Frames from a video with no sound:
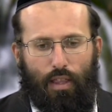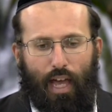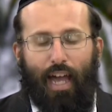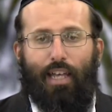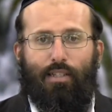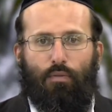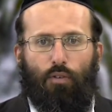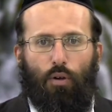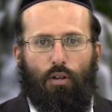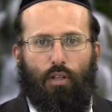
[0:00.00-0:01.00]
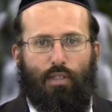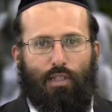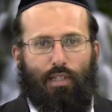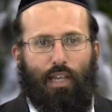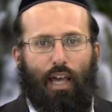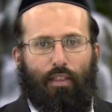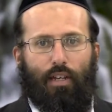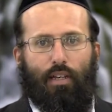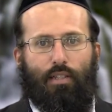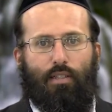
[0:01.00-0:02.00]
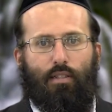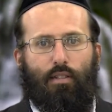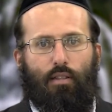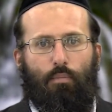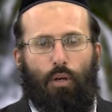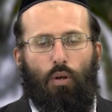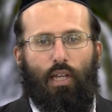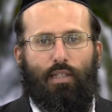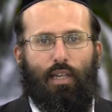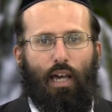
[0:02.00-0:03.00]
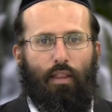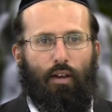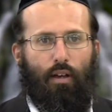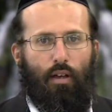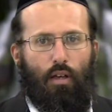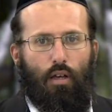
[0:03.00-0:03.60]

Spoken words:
That is the focus, the togetherness, the building together.